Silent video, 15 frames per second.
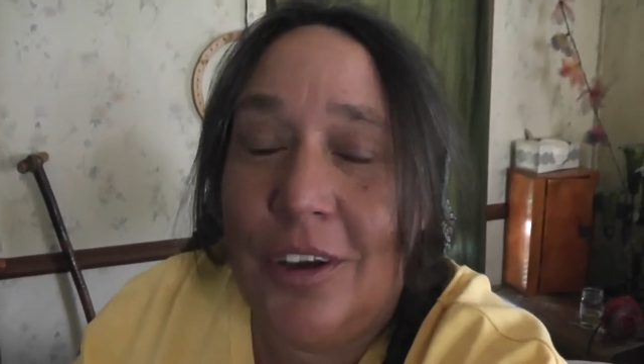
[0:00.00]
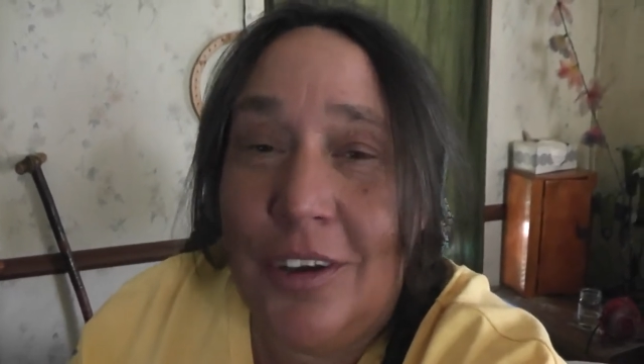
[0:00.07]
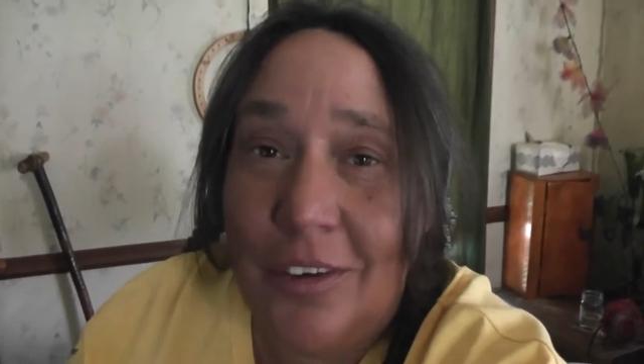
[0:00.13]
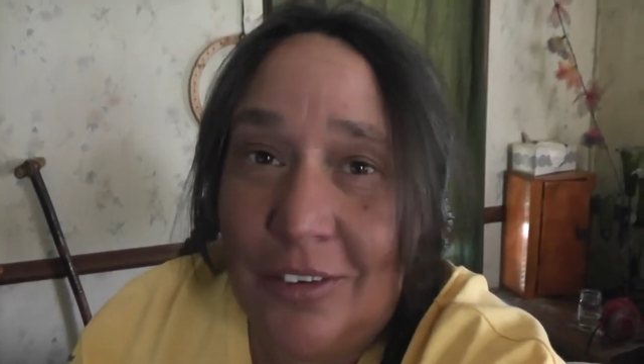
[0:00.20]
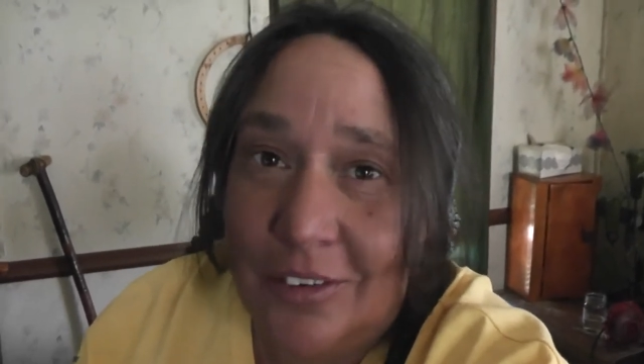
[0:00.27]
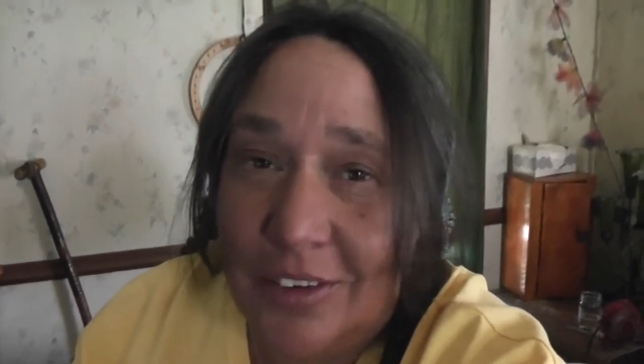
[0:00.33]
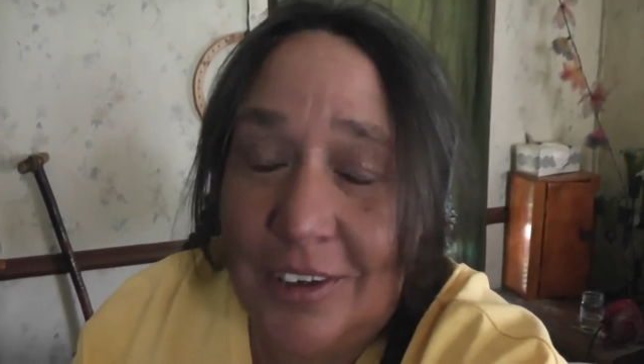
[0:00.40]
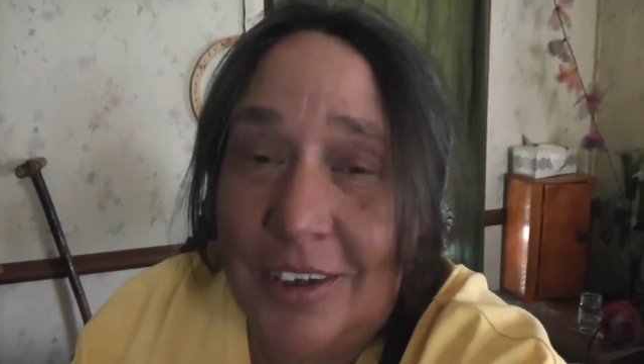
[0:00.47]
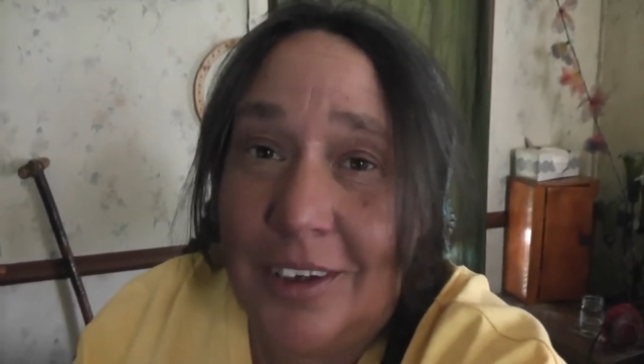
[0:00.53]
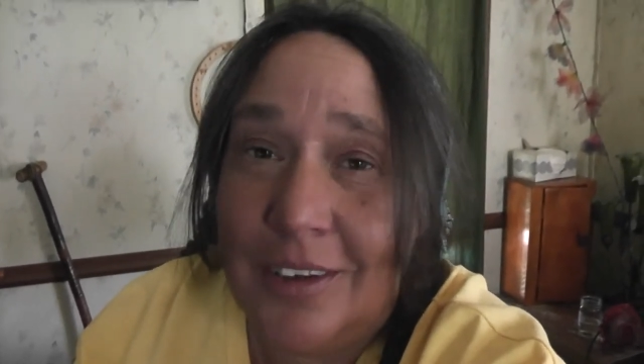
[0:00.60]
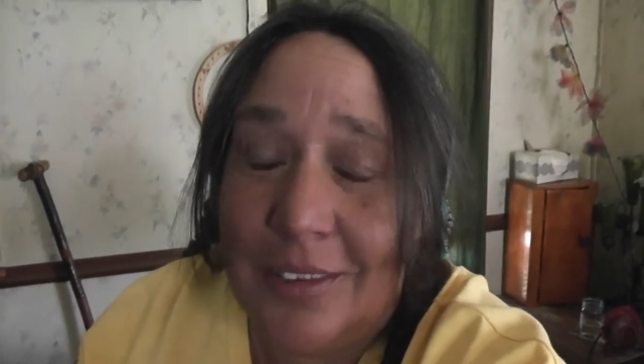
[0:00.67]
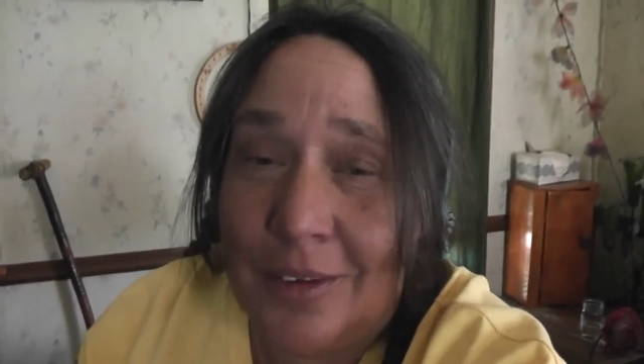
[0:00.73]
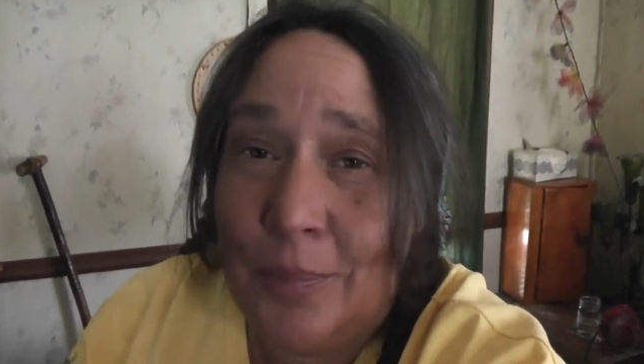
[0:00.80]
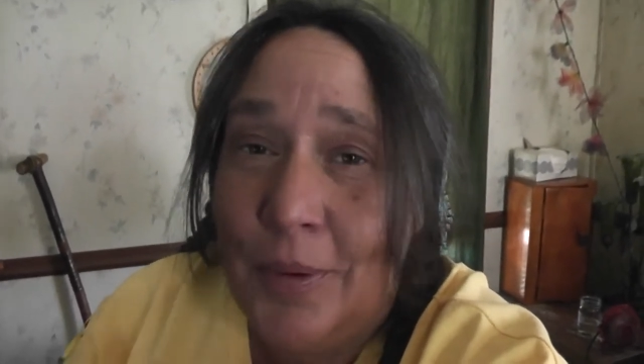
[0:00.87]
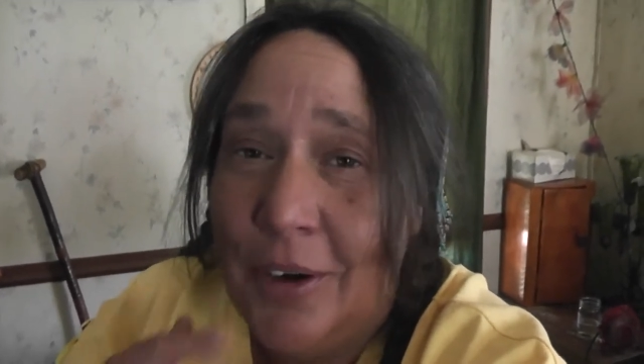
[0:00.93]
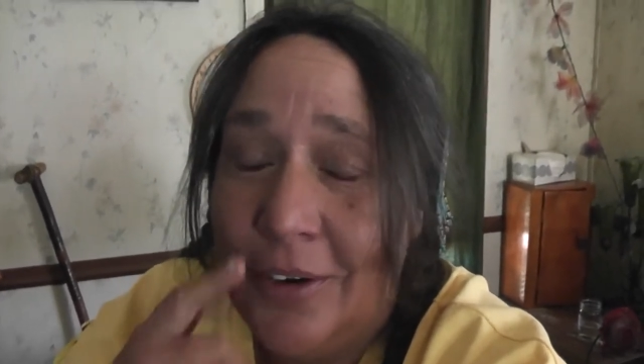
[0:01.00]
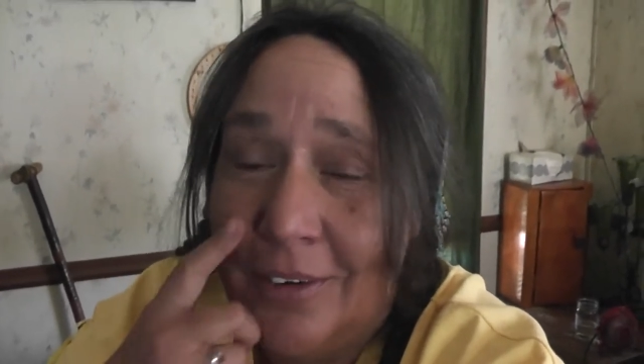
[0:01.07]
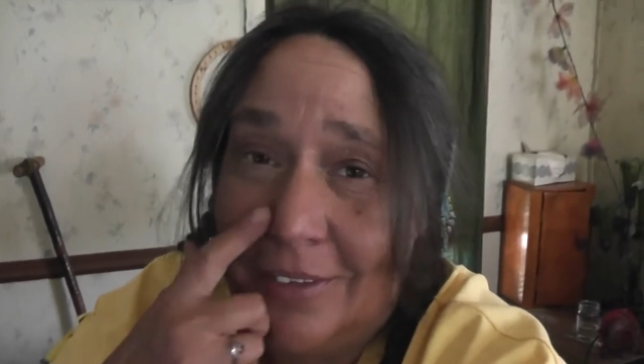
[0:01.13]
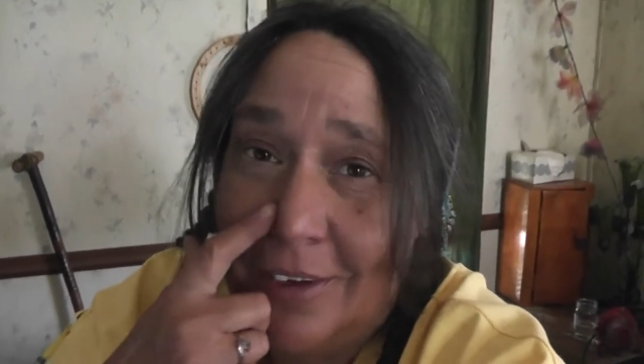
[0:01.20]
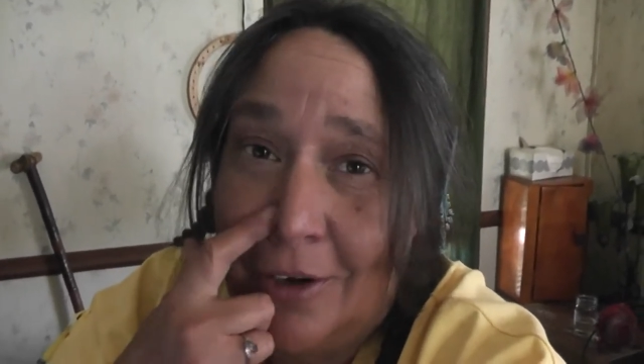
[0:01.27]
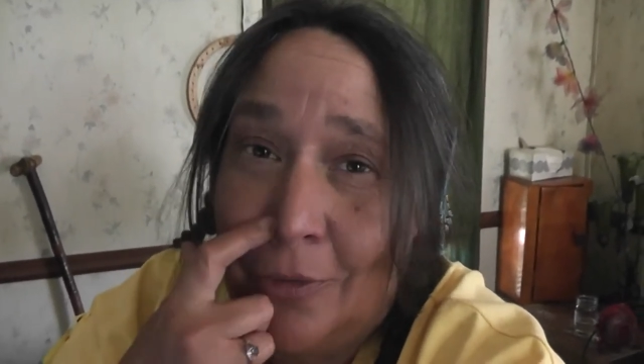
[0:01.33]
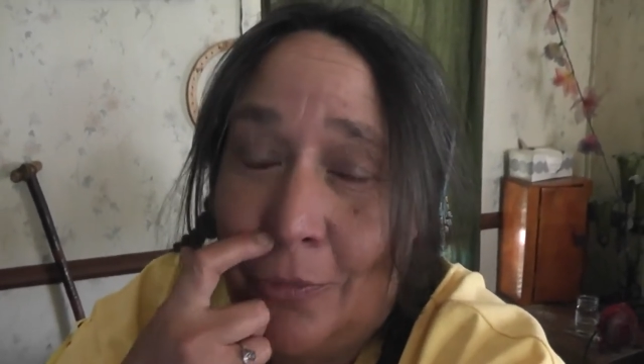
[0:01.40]
Usually the
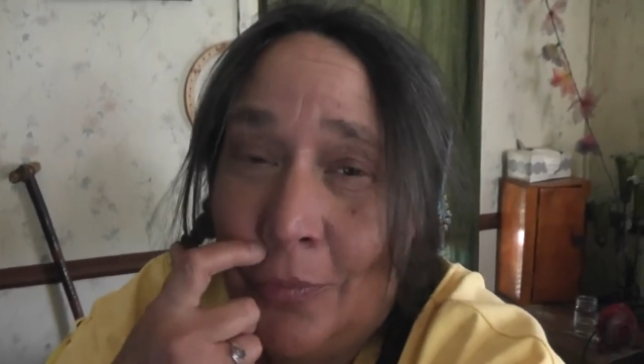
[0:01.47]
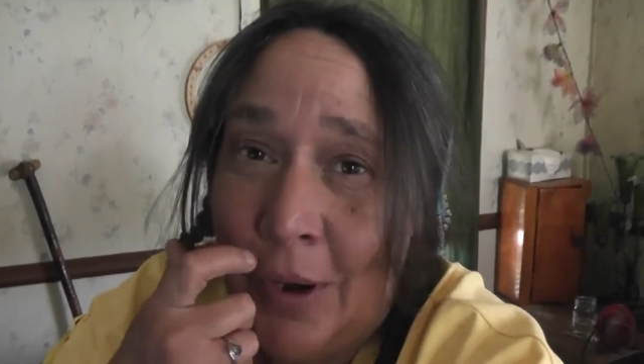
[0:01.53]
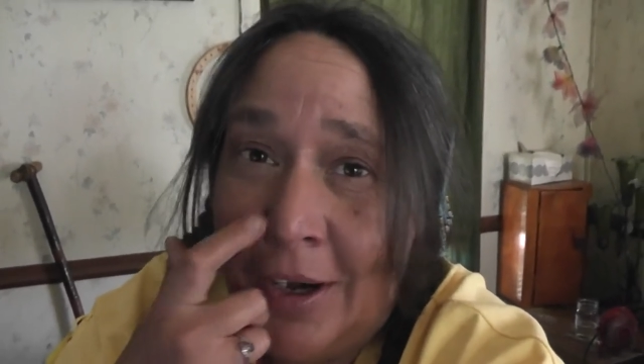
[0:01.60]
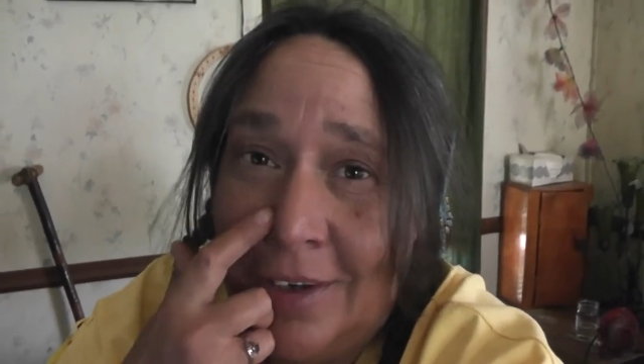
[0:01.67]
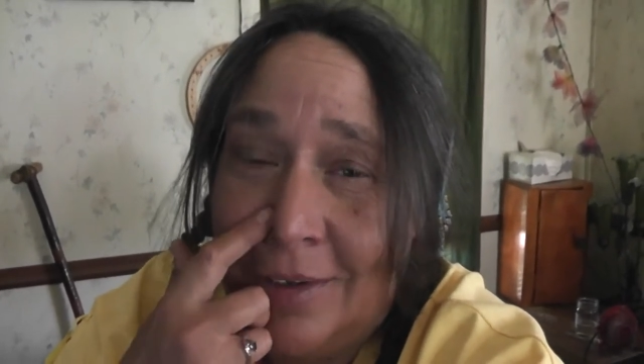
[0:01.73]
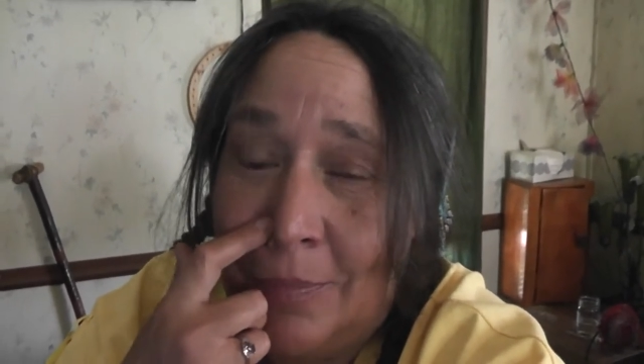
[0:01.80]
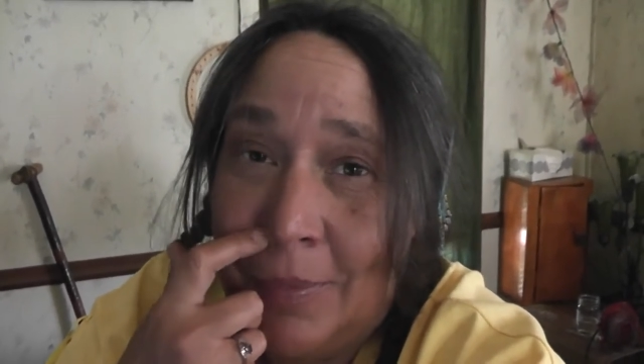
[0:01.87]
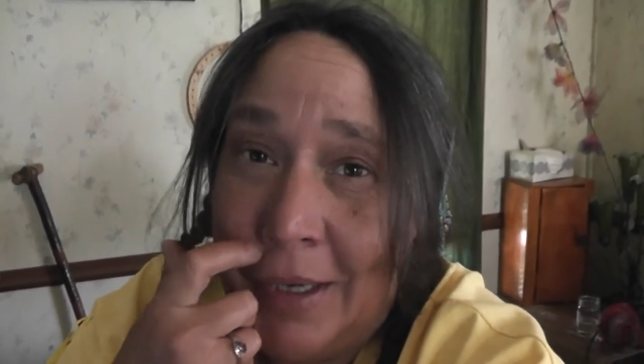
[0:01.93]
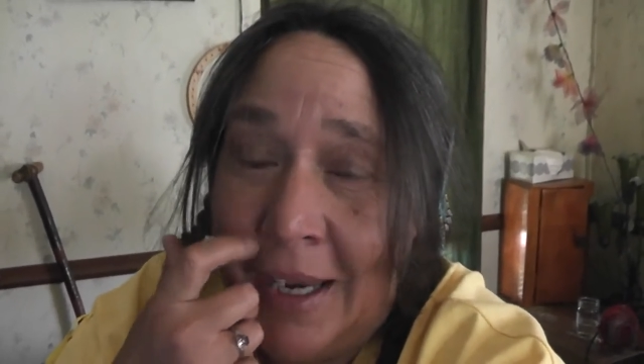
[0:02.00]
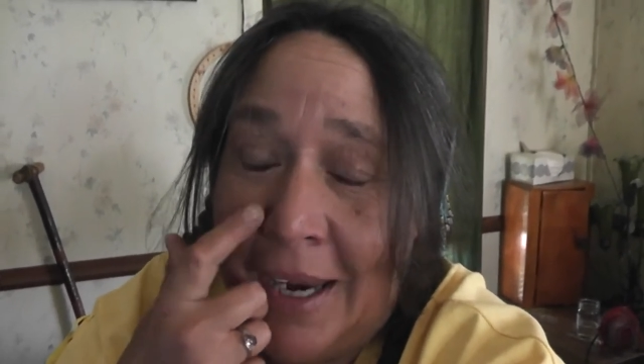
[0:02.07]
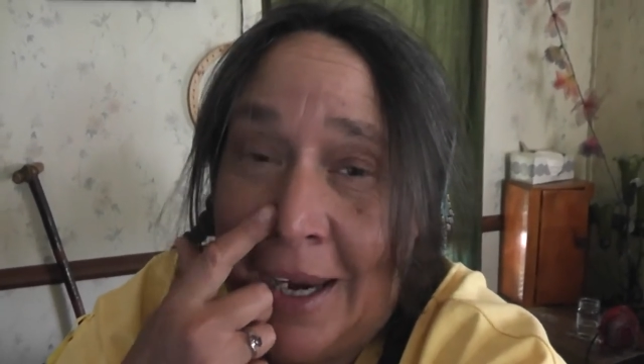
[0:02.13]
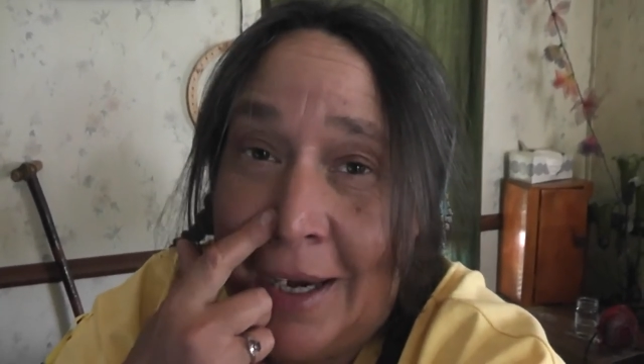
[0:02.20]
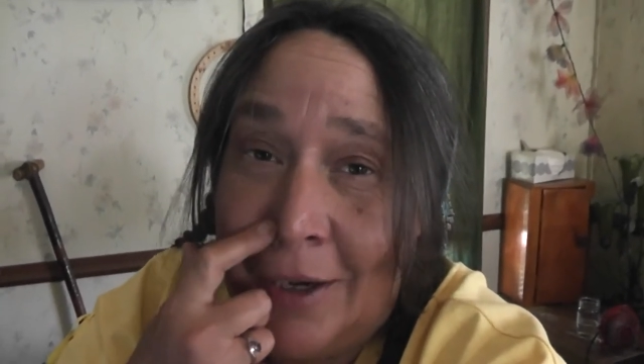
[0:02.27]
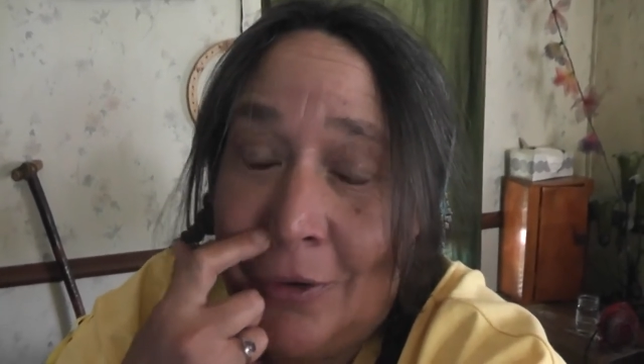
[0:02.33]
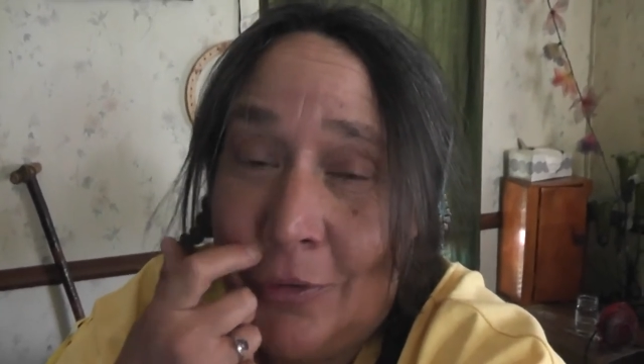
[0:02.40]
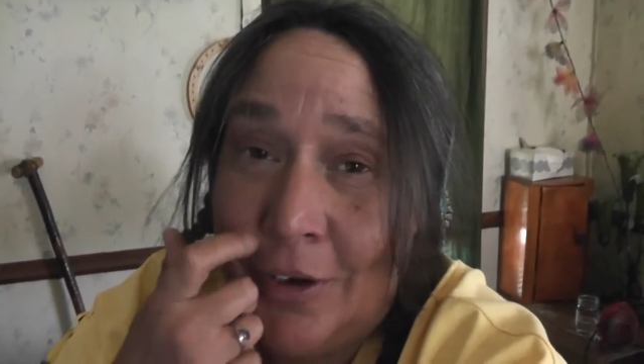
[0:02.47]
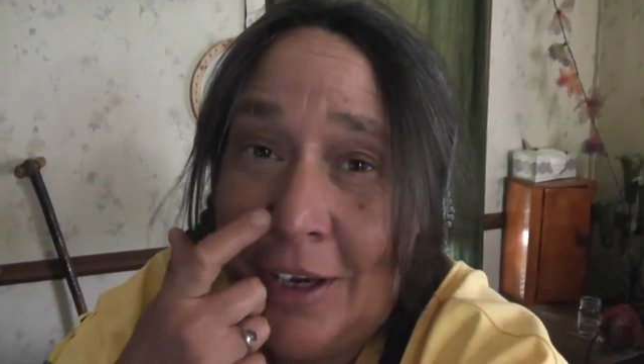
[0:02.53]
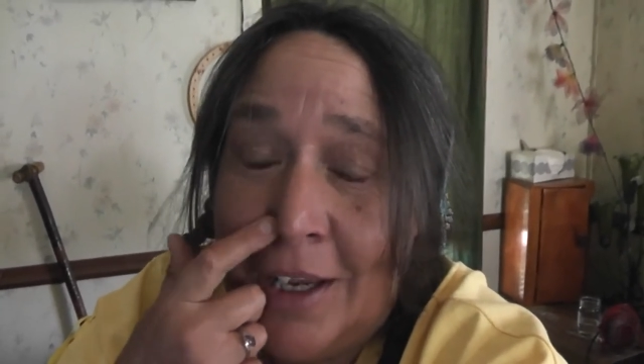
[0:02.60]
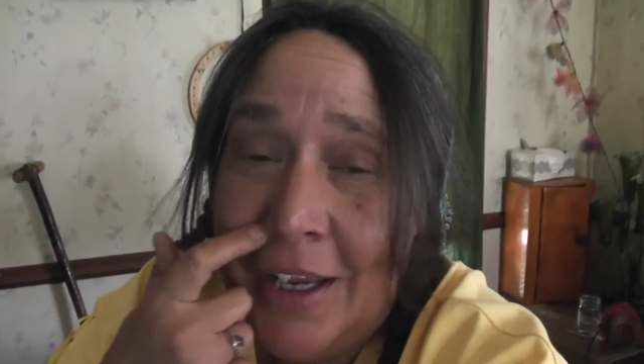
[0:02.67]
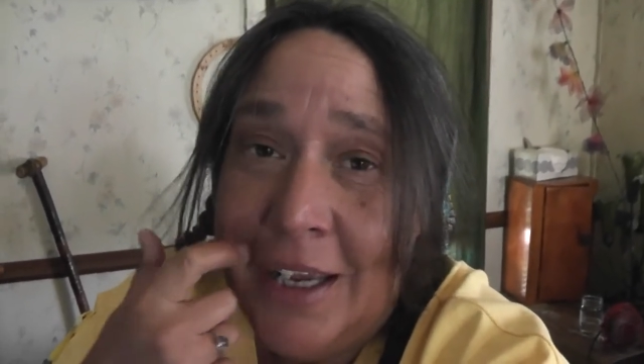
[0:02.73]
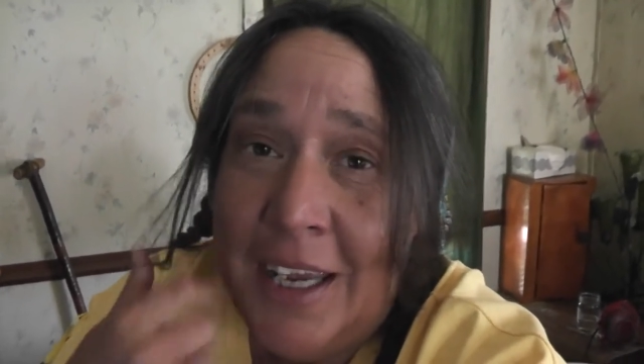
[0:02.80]
parents had a right to be angry.